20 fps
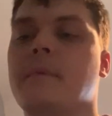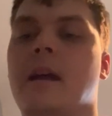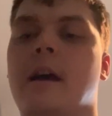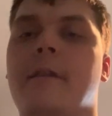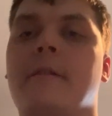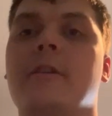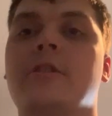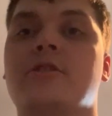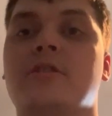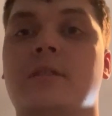
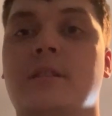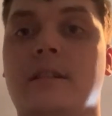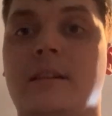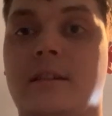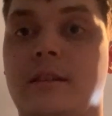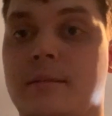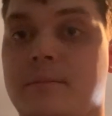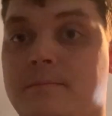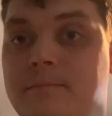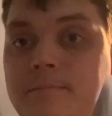I've
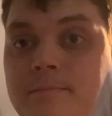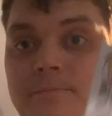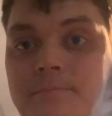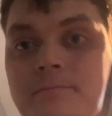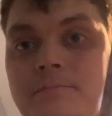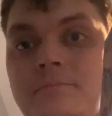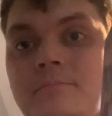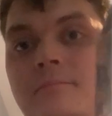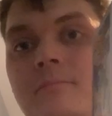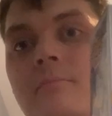actually
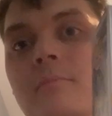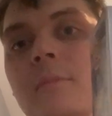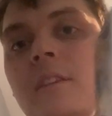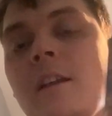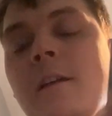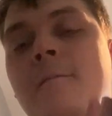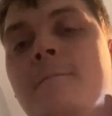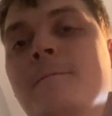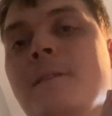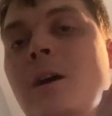
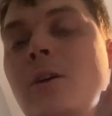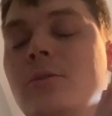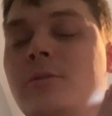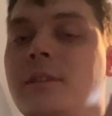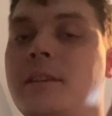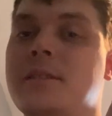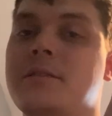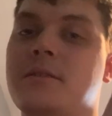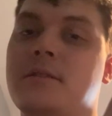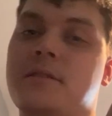
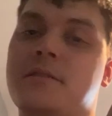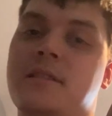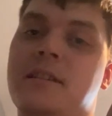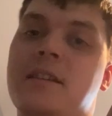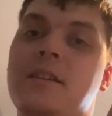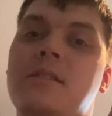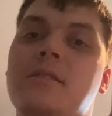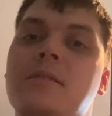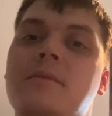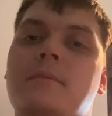found this on
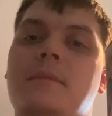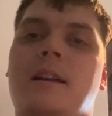sale.